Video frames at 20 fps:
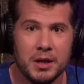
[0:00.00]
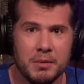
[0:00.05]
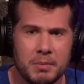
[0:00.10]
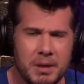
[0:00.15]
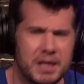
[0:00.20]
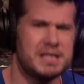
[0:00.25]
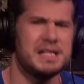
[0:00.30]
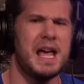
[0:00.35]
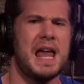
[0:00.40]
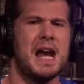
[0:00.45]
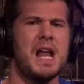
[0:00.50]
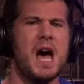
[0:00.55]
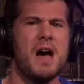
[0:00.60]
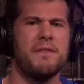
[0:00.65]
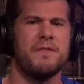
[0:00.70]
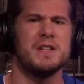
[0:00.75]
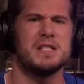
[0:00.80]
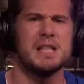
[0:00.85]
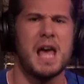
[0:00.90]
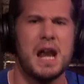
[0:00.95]
But it's not
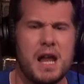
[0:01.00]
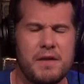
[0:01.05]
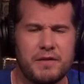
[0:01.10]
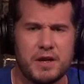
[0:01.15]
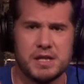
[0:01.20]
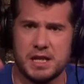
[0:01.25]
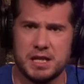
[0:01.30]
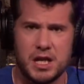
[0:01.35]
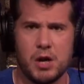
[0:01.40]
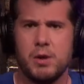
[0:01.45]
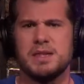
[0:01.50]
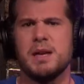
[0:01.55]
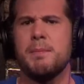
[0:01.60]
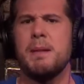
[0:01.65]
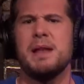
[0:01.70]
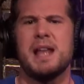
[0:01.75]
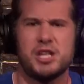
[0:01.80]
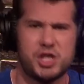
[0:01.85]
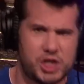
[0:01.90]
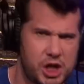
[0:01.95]
enough. It's not enough because, you know what, they
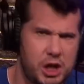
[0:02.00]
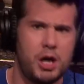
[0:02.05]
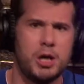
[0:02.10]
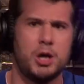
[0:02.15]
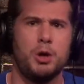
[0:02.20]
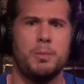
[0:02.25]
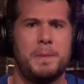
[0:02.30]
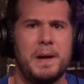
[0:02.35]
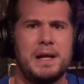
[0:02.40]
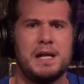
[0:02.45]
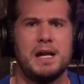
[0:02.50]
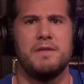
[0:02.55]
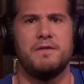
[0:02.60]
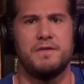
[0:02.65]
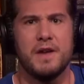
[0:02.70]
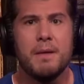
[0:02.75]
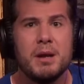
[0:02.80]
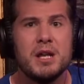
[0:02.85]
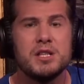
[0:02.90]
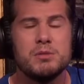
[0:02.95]
might not share your opinion on
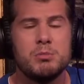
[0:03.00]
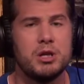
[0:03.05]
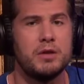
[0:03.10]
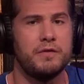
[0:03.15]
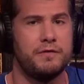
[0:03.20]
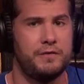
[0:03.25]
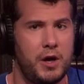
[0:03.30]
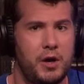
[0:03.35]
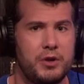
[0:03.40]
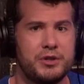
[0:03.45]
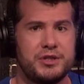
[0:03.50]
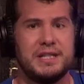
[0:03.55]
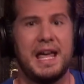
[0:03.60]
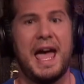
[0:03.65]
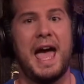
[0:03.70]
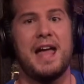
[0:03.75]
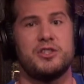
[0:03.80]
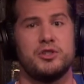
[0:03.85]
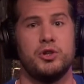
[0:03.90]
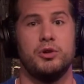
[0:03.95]
feminism or your false
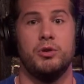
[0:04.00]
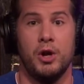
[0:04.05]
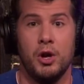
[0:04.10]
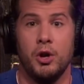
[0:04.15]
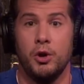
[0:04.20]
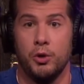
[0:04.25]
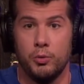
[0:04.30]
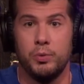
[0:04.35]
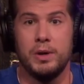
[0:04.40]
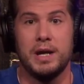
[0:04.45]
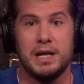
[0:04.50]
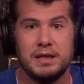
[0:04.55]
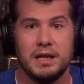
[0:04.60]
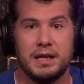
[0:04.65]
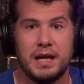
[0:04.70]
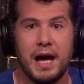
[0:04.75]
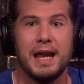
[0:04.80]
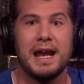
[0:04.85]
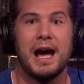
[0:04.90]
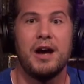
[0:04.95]
stats or read the
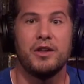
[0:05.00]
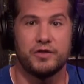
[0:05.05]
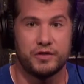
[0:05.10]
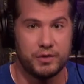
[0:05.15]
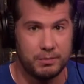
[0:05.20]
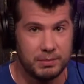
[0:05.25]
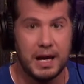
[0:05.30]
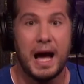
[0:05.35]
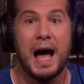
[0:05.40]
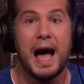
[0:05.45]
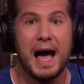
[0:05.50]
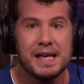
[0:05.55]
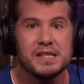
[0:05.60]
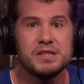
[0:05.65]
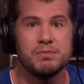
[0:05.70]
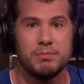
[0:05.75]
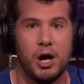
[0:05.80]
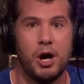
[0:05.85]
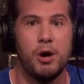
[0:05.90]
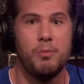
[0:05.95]
cutouts from
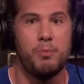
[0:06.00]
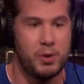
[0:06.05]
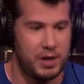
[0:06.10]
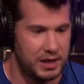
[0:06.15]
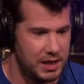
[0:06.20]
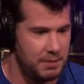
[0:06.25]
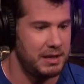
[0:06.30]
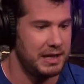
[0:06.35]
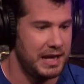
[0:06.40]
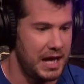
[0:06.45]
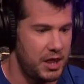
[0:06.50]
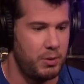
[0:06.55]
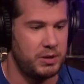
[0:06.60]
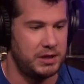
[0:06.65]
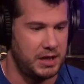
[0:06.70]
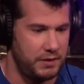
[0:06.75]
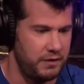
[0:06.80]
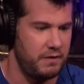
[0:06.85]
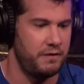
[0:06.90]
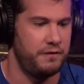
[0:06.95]
Cosmo, putting them together
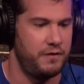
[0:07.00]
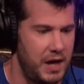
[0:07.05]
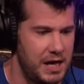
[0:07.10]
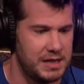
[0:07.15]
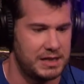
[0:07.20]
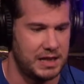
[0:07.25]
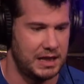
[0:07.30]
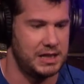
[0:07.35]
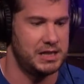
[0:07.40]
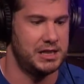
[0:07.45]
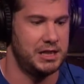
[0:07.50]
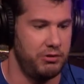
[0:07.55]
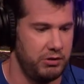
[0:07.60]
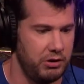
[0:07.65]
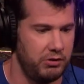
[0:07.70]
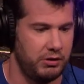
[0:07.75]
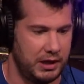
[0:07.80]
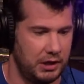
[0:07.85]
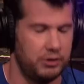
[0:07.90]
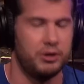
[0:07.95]
with different fonts like a
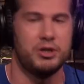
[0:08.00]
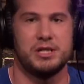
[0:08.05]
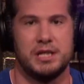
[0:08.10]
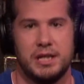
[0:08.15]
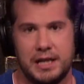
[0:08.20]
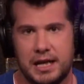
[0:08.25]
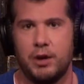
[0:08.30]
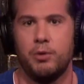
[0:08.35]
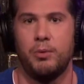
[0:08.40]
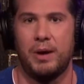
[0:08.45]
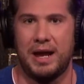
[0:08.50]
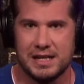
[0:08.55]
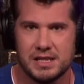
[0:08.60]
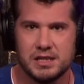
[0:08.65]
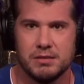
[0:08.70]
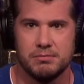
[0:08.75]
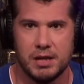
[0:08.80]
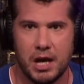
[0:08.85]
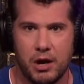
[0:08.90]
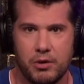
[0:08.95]
serial killer sending a
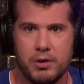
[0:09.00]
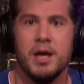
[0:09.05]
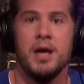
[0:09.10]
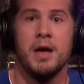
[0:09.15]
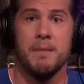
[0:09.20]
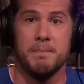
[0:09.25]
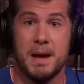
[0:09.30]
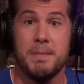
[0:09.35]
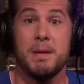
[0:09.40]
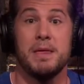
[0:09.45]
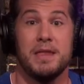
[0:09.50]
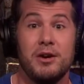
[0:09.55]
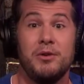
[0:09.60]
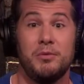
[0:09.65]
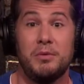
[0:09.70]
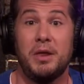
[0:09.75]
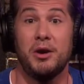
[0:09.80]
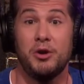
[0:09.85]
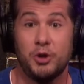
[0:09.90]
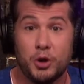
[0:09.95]
ransom note. Maybe their,
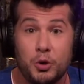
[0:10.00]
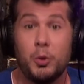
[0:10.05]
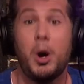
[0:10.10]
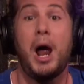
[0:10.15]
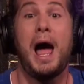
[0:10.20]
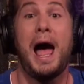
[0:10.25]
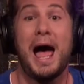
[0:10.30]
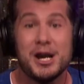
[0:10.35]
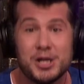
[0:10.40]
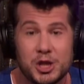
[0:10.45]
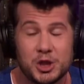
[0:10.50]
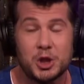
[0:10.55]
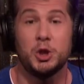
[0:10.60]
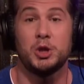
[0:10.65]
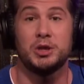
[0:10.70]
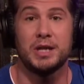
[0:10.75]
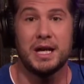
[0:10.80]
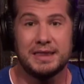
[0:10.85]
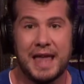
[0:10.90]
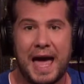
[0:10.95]
their garage doesn't
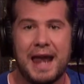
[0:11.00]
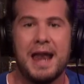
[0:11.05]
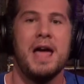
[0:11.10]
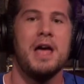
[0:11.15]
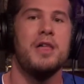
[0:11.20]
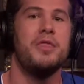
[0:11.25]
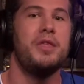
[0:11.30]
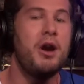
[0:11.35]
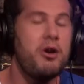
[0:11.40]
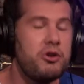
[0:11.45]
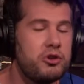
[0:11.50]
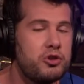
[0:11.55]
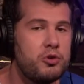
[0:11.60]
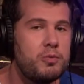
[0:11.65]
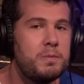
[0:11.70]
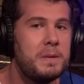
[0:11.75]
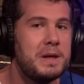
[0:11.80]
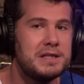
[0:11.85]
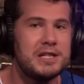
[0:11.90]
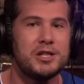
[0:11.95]
look like that. They're
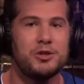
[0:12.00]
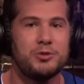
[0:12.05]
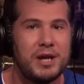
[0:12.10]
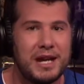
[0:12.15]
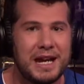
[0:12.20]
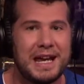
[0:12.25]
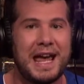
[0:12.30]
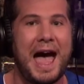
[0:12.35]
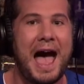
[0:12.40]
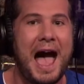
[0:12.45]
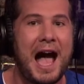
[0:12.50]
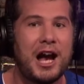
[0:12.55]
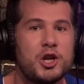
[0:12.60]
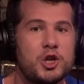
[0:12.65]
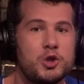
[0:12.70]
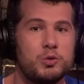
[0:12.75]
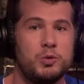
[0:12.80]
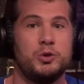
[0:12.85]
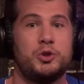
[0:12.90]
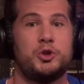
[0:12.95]
too busy creating
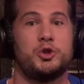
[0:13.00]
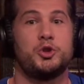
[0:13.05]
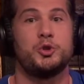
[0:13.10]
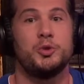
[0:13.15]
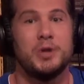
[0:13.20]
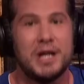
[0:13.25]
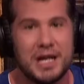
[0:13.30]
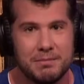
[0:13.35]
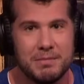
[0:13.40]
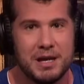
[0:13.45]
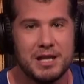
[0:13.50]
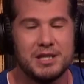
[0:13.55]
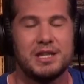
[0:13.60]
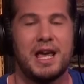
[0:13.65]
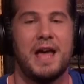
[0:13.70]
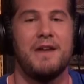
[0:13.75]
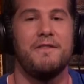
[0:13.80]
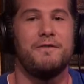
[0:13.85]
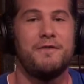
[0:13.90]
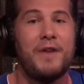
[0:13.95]
actual treatments
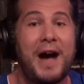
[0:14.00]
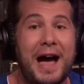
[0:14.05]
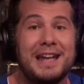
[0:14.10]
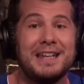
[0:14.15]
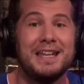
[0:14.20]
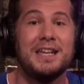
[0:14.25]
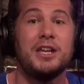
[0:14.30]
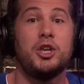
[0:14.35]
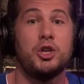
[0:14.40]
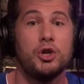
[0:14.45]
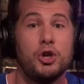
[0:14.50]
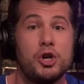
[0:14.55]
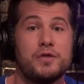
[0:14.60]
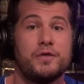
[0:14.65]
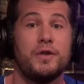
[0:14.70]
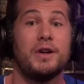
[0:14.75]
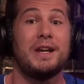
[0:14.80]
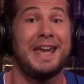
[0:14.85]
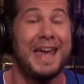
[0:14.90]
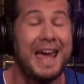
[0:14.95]
and finding cures
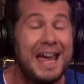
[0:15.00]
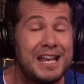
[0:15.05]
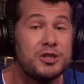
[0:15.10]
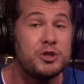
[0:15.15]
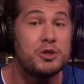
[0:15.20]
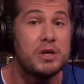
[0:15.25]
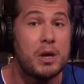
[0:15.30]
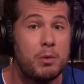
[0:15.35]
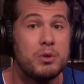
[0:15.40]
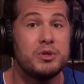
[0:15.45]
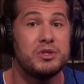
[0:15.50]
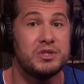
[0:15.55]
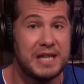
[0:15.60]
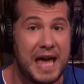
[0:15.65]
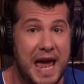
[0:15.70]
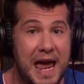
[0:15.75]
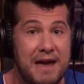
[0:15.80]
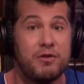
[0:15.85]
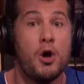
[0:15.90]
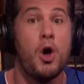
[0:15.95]
for cancer that will
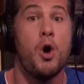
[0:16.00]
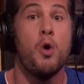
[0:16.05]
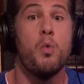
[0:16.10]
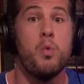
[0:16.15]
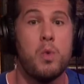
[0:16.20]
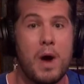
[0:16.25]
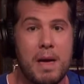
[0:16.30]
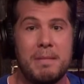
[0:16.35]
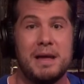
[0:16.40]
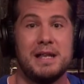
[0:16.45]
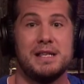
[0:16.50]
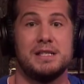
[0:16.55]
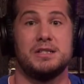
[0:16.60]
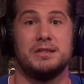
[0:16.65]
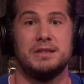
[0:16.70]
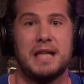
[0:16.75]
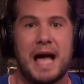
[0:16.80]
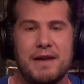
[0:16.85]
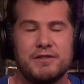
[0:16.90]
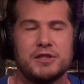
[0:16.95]
save women's
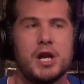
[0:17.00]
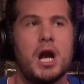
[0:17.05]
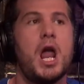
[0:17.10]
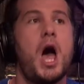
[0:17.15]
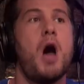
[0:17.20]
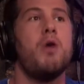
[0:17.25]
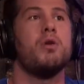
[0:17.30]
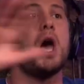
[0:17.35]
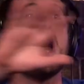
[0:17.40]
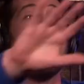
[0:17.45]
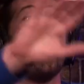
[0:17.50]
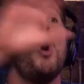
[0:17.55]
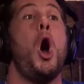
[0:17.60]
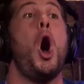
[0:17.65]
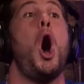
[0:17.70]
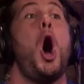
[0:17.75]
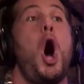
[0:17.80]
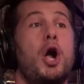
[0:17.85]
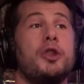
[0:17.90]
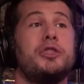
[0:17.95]
lives. No, no, no.
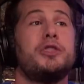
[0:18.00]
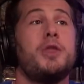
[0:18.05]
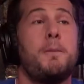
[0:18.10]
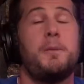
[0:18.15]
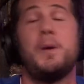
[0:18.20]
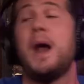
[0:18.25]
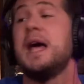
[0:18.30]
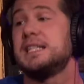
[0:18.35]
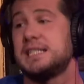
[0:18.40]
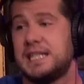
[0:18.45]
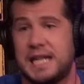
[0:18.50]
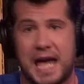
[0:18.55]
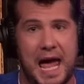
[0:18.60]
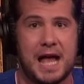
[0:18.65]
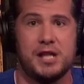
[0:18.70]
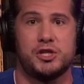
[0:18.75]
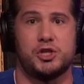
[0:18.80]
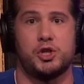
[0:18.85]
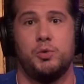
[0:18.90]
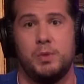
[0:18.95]
Halt the breast
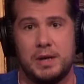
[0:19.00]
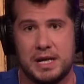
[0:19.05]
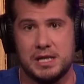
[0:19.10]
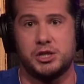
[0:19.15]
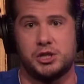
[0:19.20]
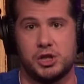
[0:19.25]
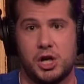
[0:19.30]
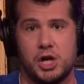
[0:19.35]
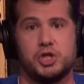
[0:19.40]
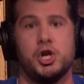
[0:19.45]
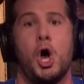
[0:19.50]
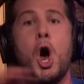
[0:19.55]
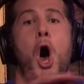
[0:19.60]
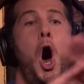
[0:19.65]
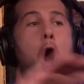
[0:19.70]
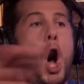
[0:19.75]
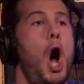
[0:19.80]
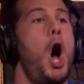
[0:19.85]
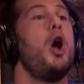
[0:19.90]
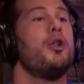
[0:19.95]
cancer research.
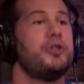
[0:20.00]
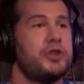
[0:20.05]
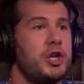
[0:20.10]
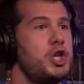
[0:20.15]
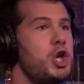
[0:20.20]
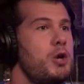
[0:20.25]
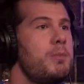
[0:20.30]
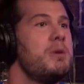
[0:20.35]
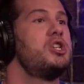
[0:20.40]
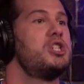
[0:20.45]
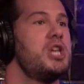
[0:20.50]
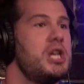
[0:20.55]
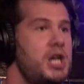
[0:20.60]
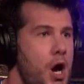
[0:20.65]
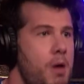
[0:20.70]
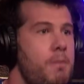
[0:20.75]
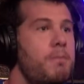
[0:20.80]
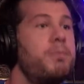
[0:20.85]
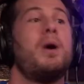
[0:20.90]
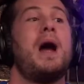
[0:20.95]
Halt the Human
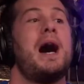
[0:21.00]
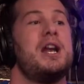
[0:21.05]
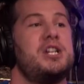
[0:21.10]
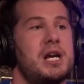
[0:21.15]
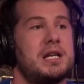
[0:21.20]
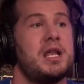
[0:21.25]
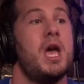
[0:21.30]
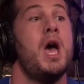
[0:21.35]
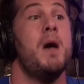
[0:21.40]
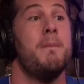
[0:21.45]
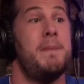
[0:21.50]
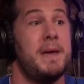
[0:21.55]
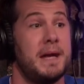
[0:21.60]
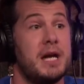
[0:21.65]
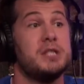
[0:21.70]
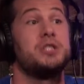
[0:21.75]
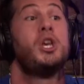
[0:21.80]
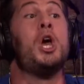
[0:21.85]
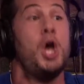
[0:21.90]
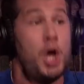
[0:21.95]
Genome Project
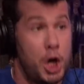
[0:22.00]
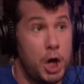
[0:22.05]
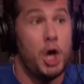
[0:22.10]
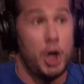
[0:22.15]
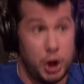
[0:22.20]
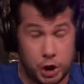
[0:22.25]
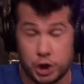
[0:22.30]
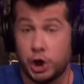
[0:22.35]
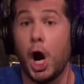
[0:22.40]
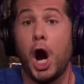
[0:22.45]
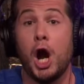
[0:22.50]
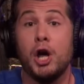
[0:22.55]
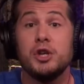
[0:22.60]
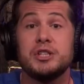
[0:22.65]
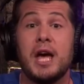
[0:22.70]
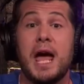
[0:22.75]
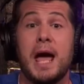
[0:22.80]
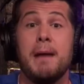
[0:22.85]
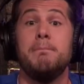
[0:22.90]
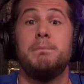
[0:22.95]
because
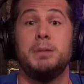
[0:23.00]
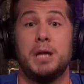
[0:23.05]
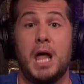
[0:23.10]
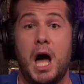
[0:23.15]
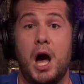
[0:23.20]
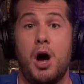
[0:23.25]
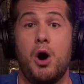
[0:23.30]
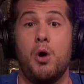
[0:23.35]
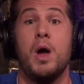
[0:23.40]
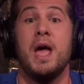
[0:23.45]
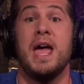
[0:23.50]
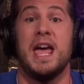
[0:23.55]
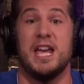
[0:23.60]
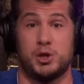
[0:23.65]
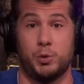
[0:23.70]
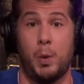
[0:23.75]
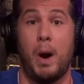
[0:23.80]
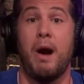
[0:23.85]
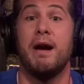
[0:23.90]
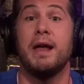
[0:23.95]
Charles M. Blow
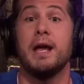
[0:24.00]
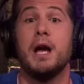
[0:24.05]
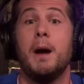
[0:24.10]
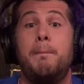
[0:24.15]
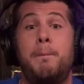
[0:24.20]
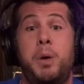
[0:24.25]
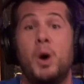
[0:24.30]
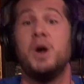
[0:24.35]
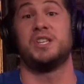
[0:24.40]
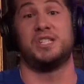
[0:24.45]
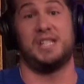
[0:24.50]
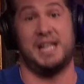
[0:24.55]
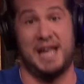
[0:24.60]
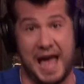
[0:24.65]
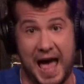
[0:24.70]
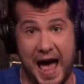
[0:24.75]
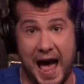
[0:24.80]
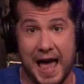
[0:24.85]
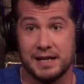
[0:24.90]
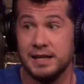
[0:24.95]
is wearing a pussy
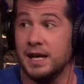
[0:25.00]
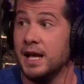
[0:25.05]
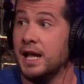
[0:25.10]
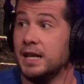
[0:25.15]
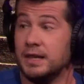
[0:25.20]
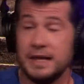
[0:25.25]
hat.